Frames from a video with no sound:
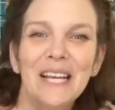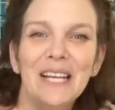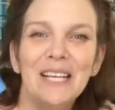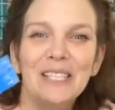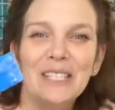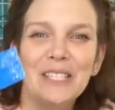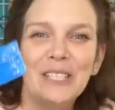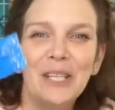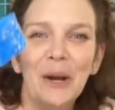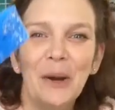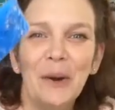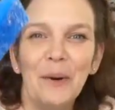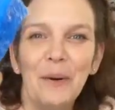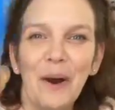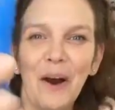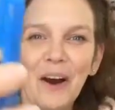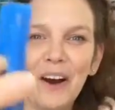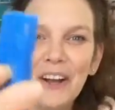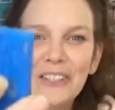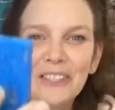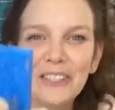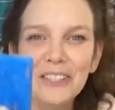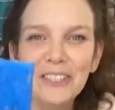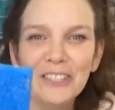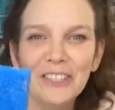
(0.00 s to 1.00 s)
So on
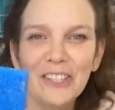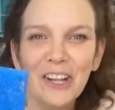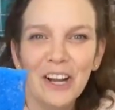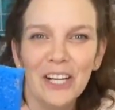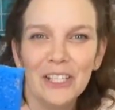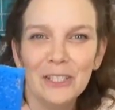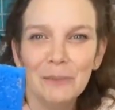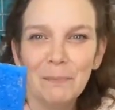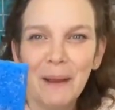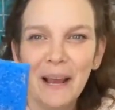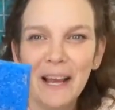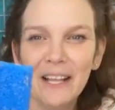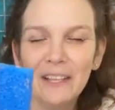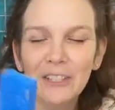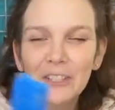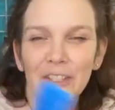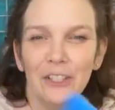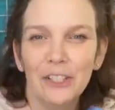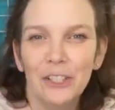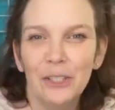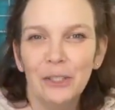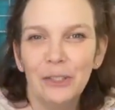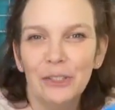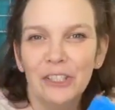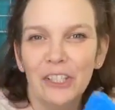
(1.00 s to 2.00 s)
your Scotch pad, there's
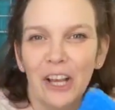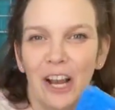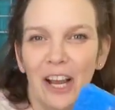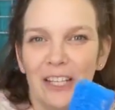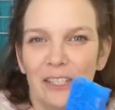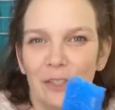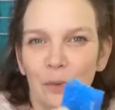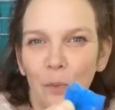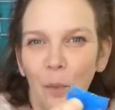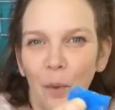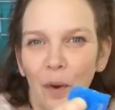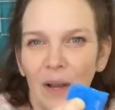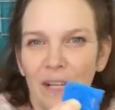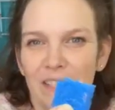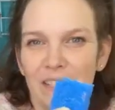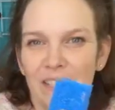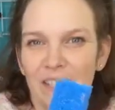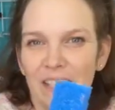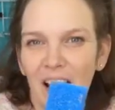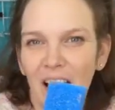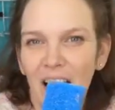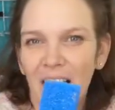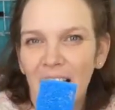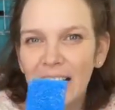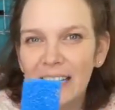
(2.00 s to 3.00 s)
two sides. One
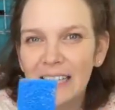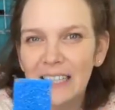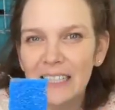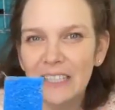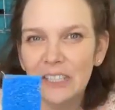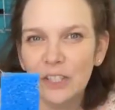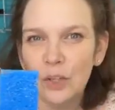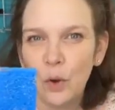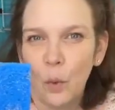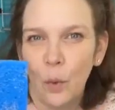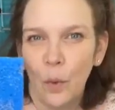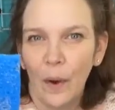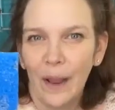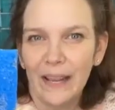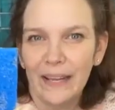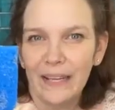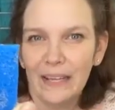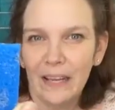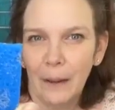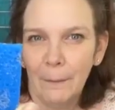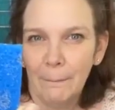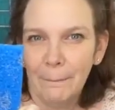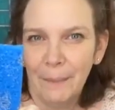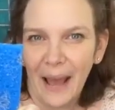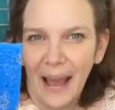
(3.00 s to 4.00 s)
side is quite
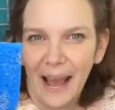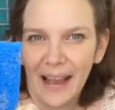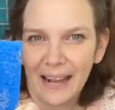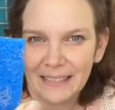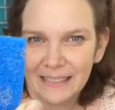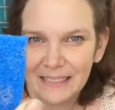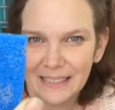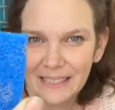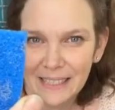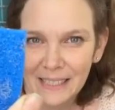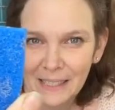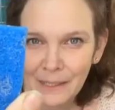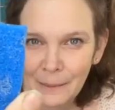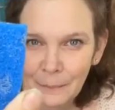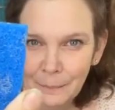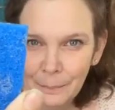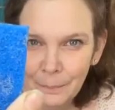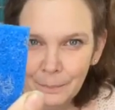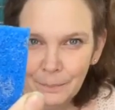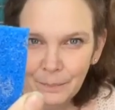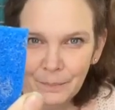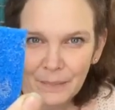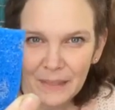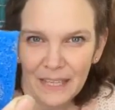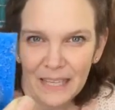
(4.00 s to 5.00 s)
compacted.
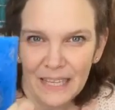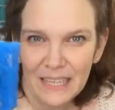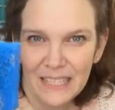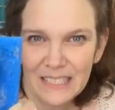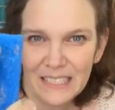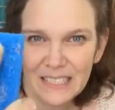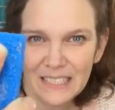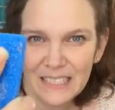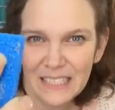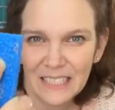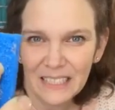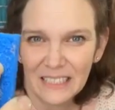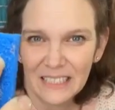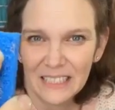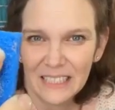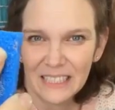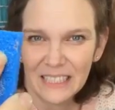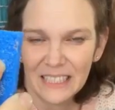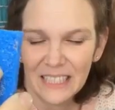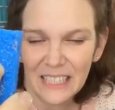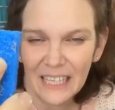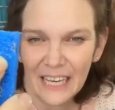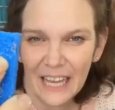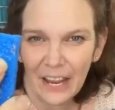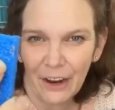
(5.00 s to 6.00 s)
It's still a
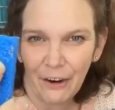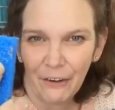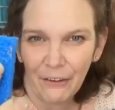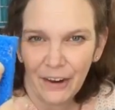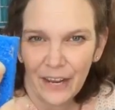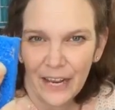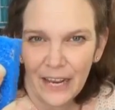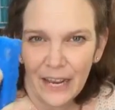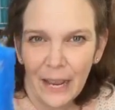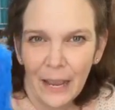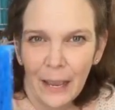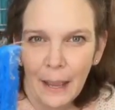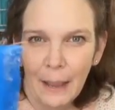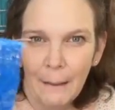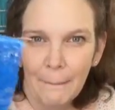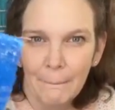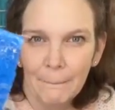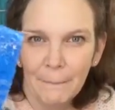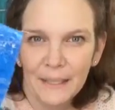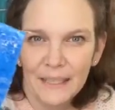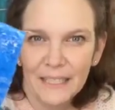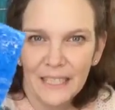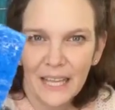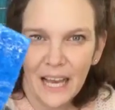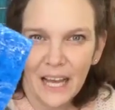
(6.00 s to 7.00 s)
little airy,
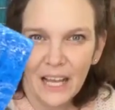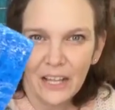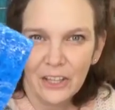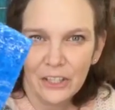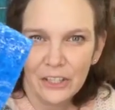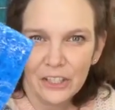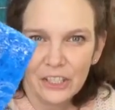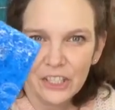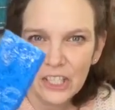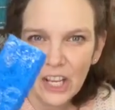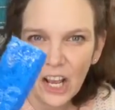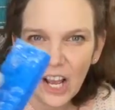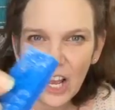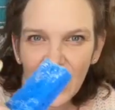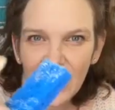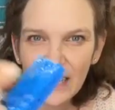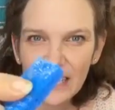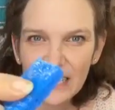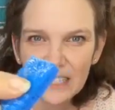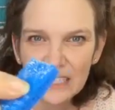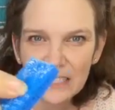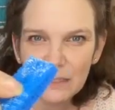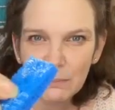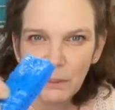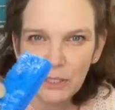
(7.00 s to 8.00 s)
but the other side
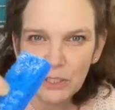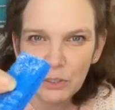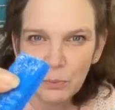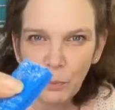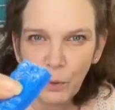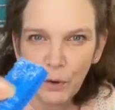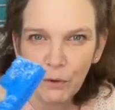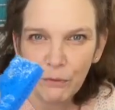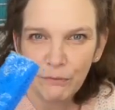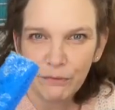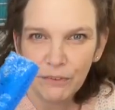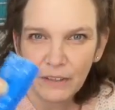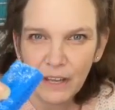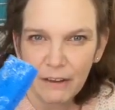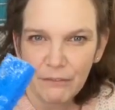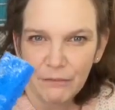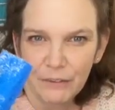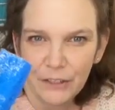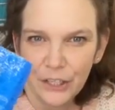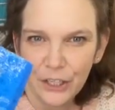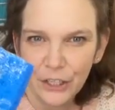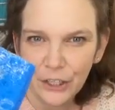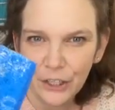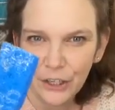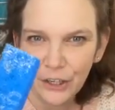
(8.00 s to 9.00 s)
is much more
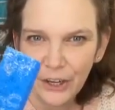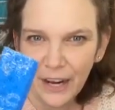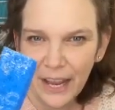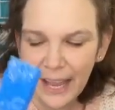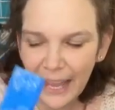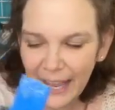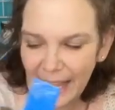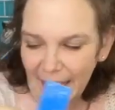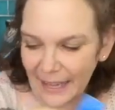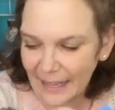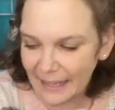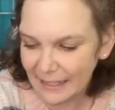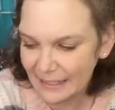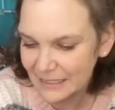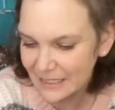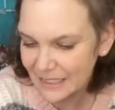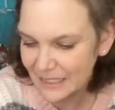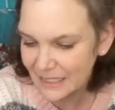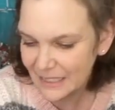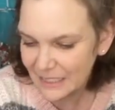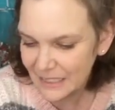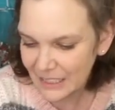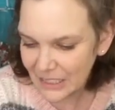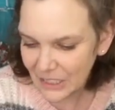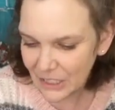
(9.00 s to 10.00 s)
fluffier and,
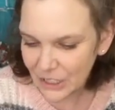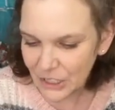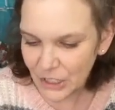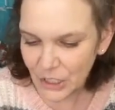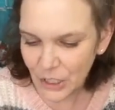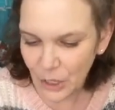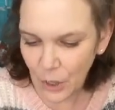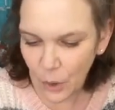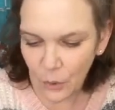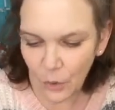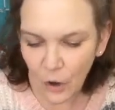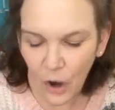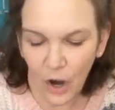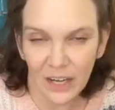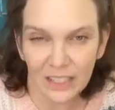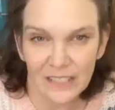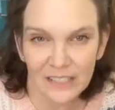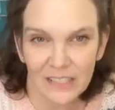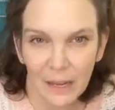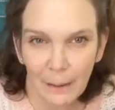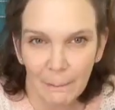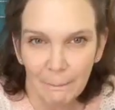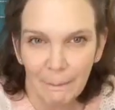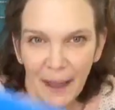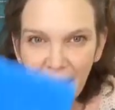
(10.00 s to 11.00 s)
you know, not as
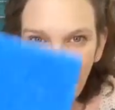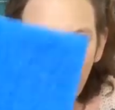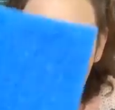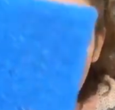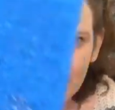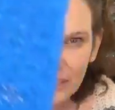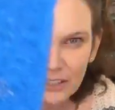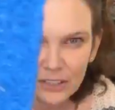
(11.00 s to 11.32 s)
compact.